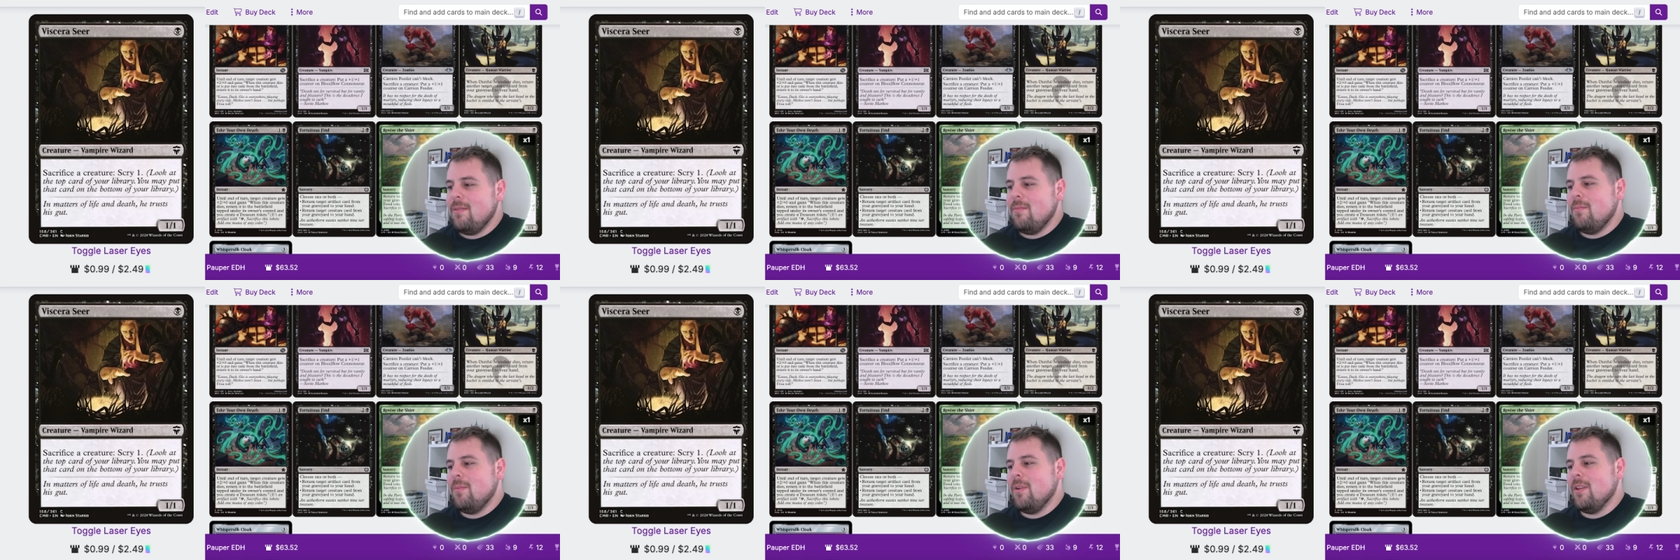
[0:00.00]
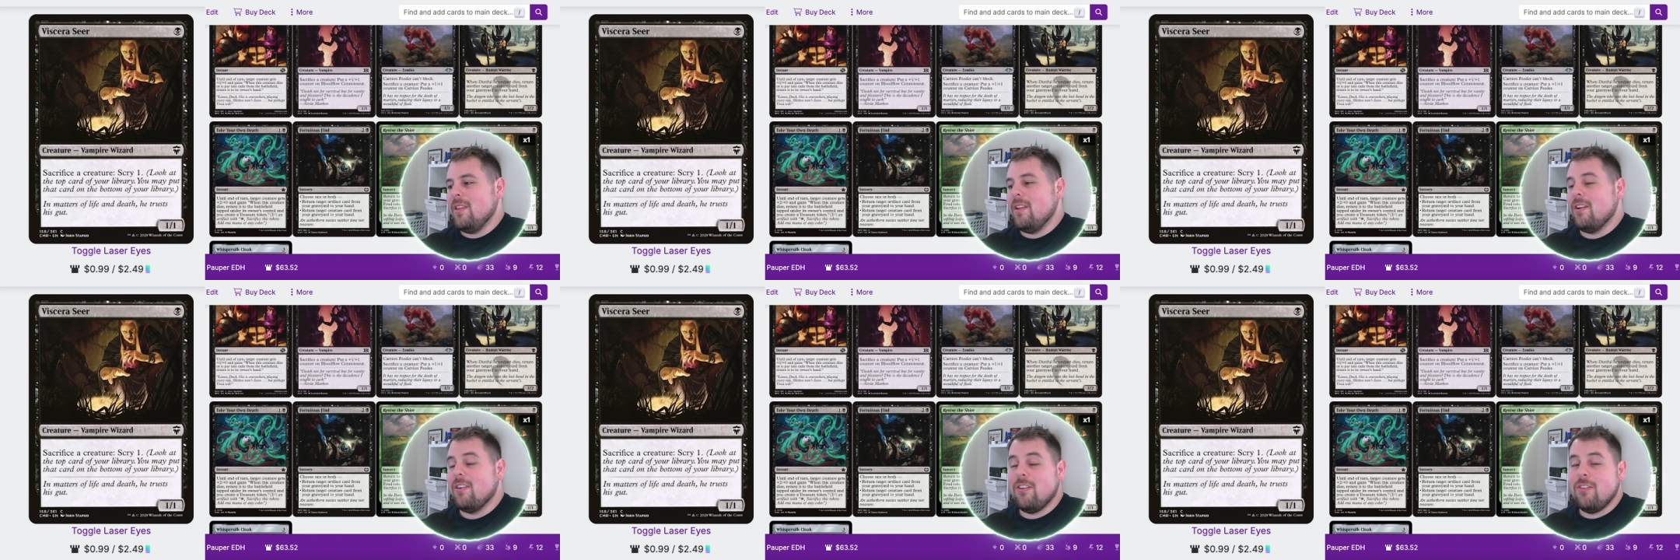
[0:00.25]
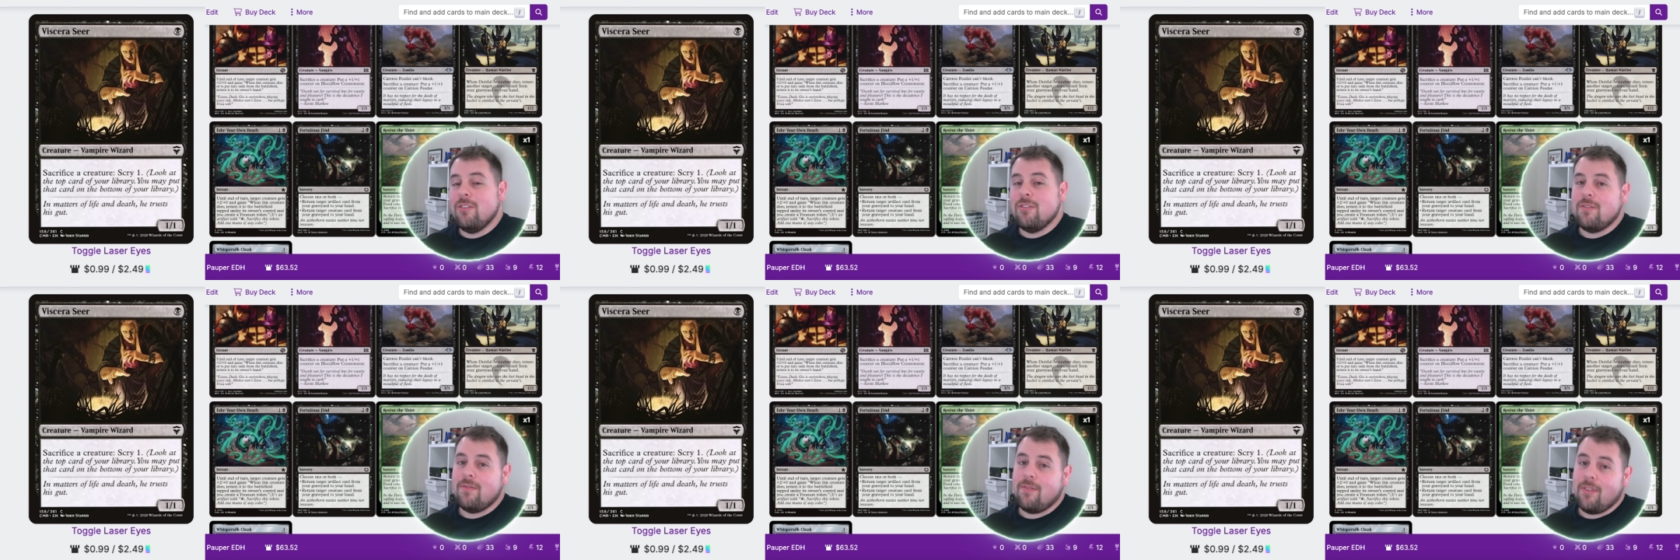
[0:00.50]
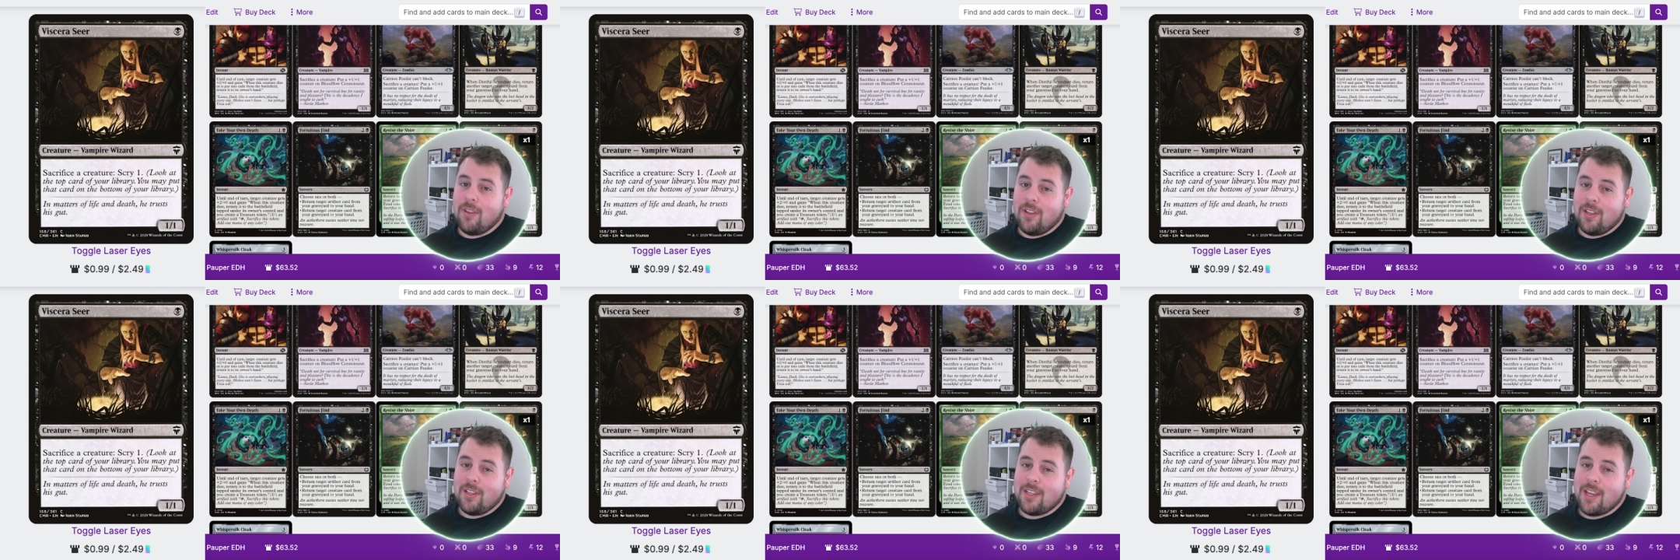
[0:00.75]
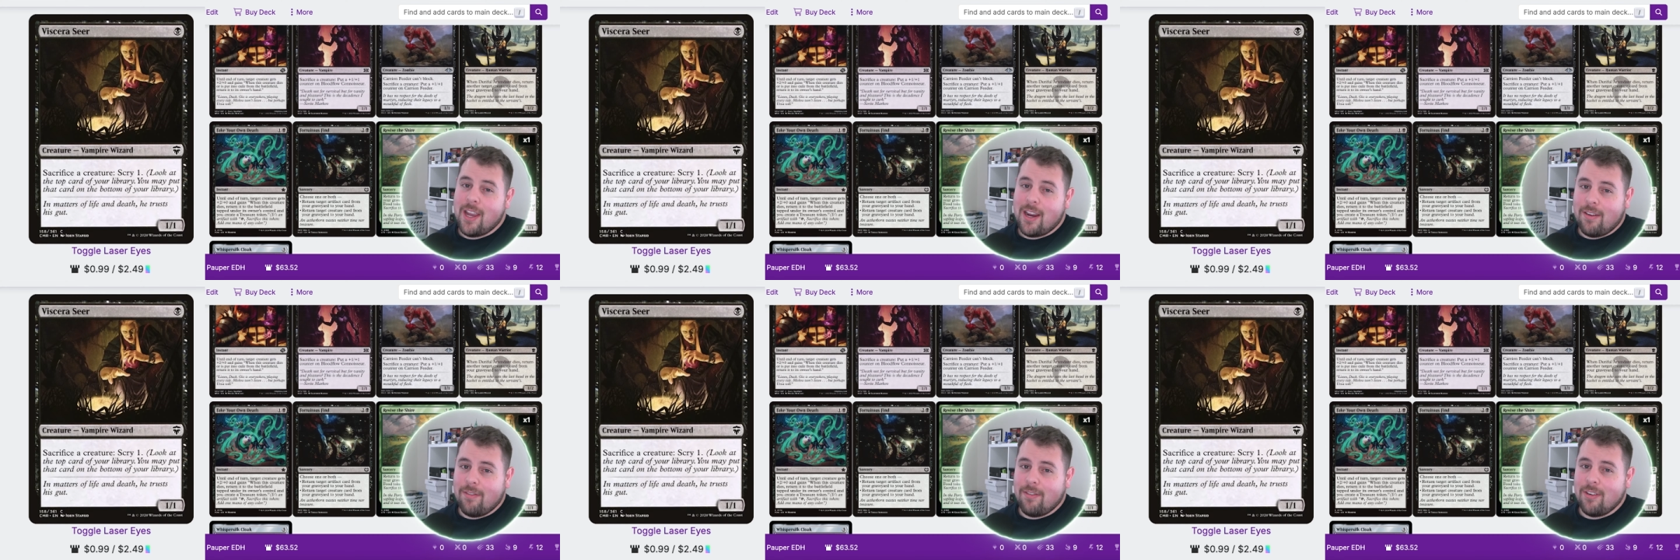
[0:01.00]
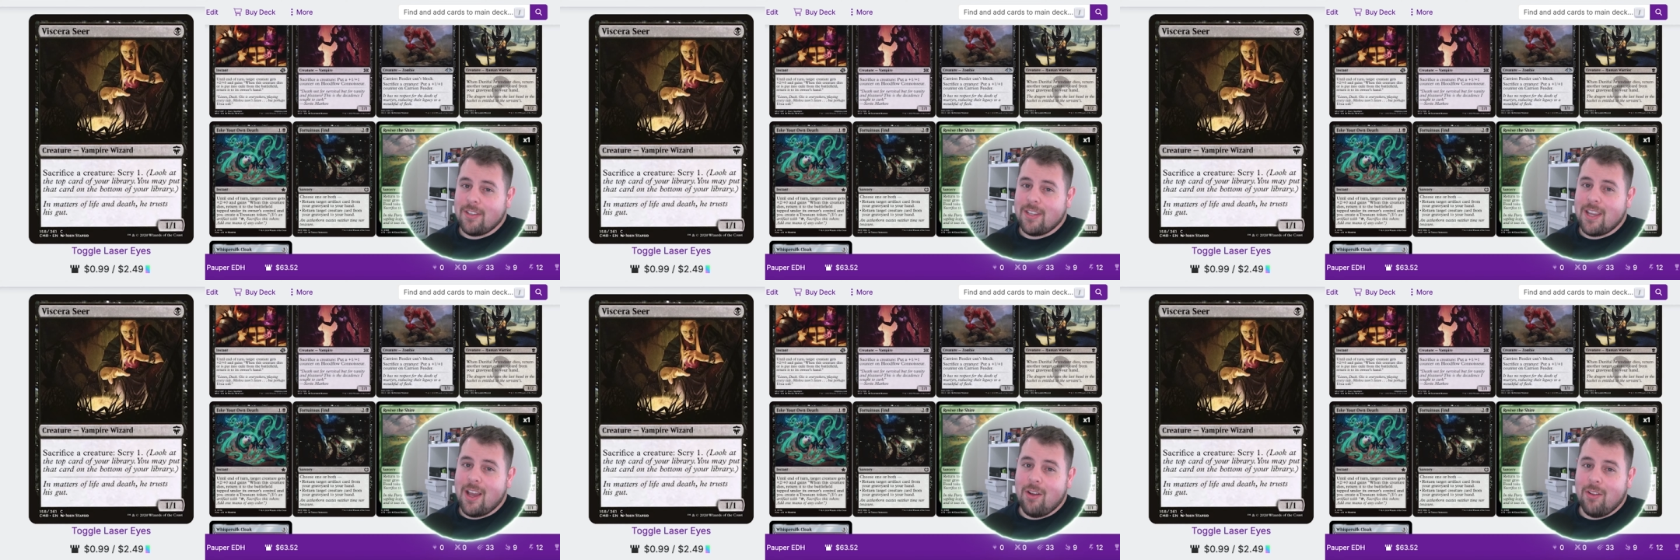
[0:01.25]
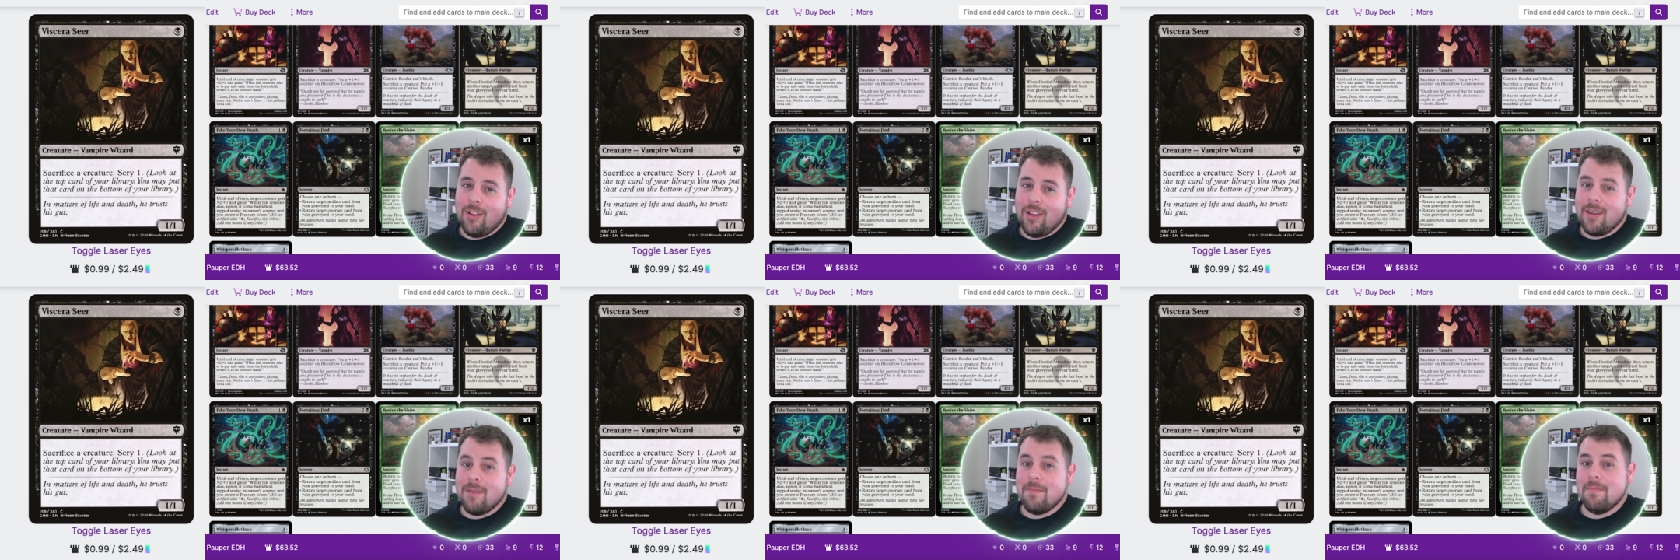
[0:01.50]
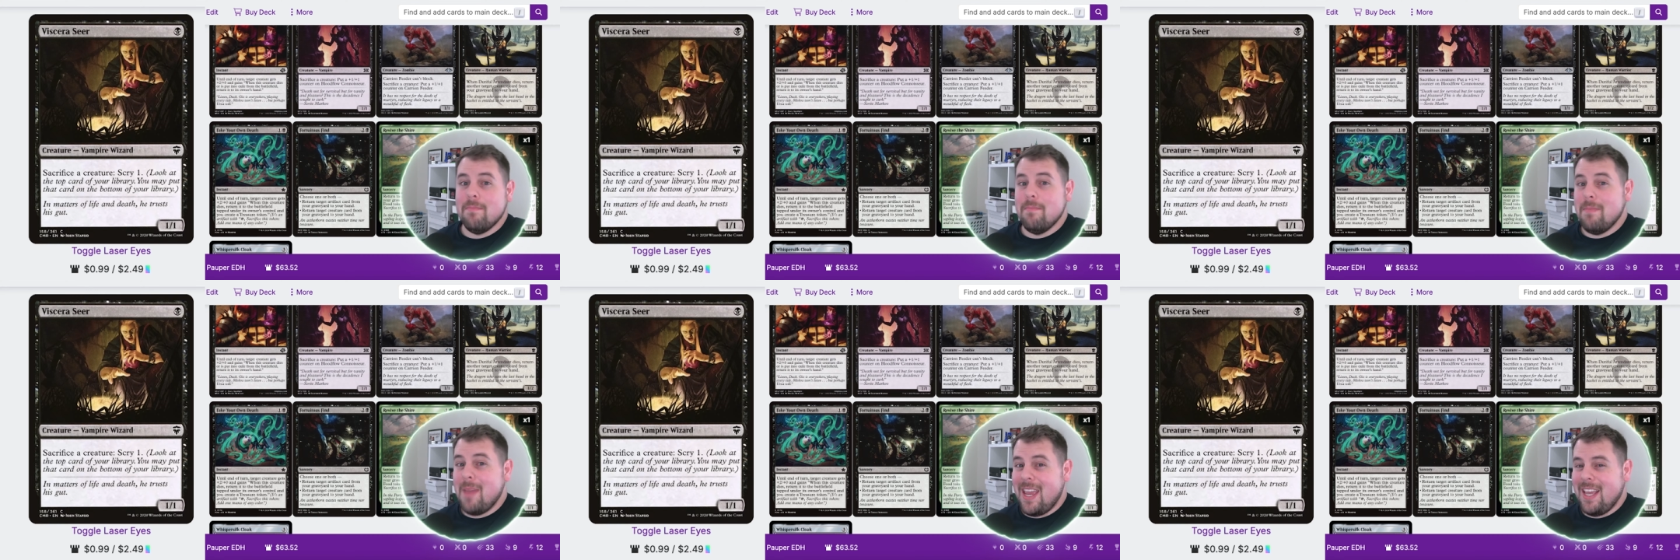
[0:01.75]
but they're used for the sacrifice
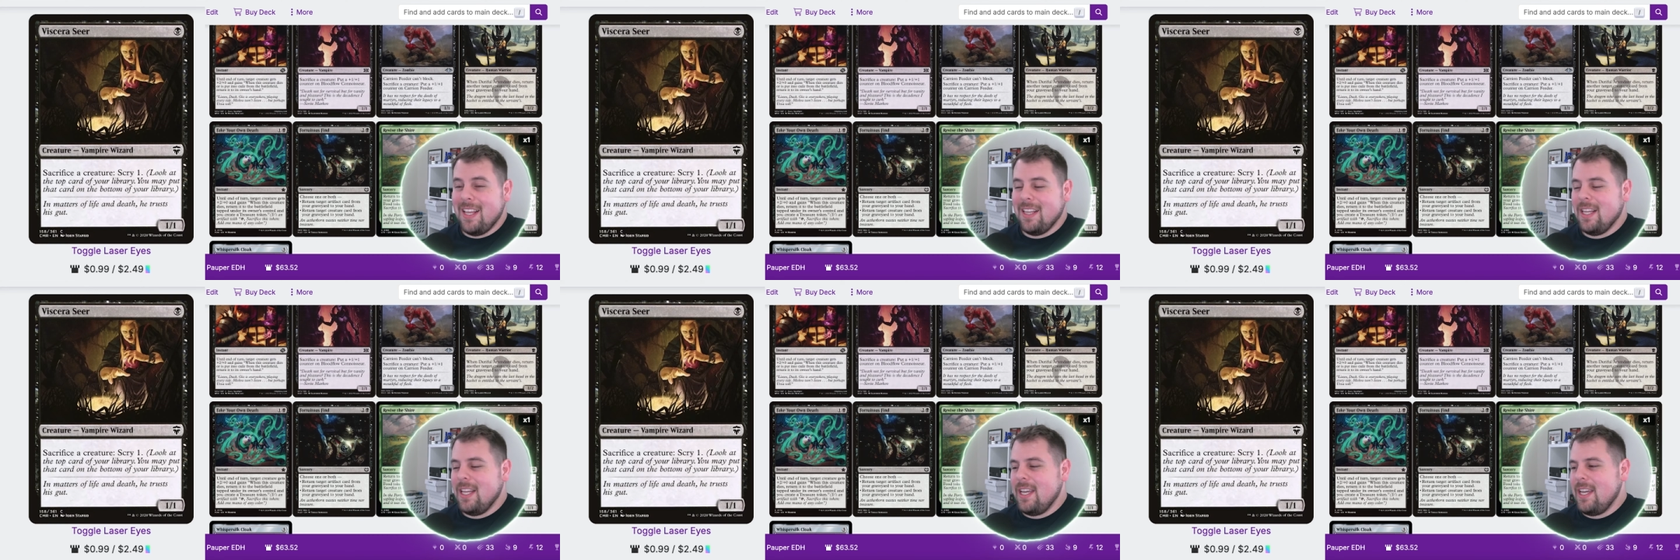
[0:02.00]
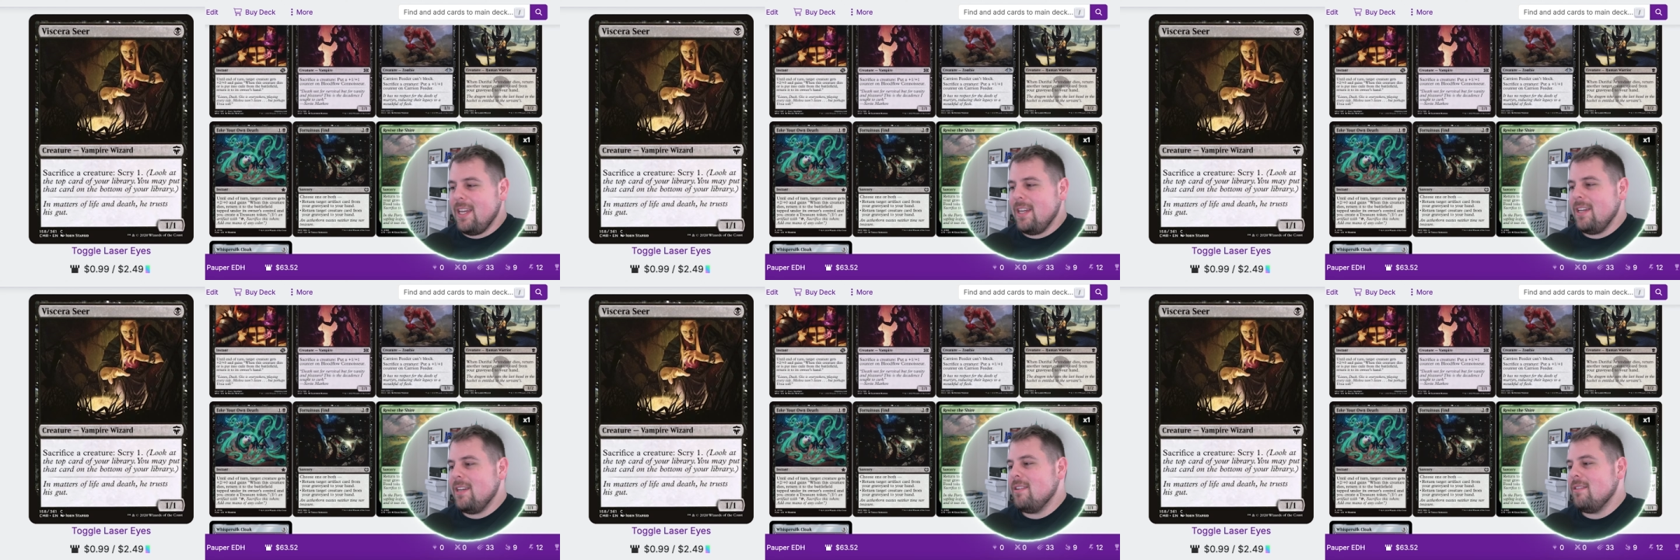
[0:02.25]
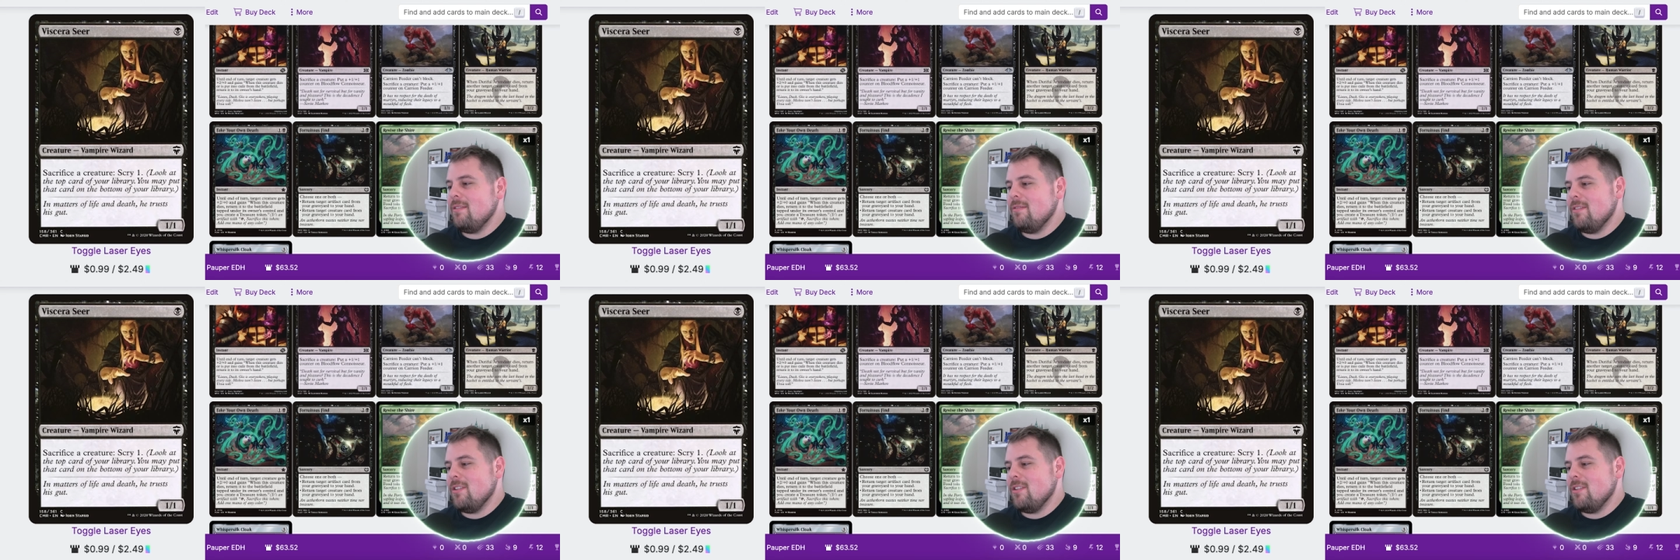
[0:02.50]
outlet mainly.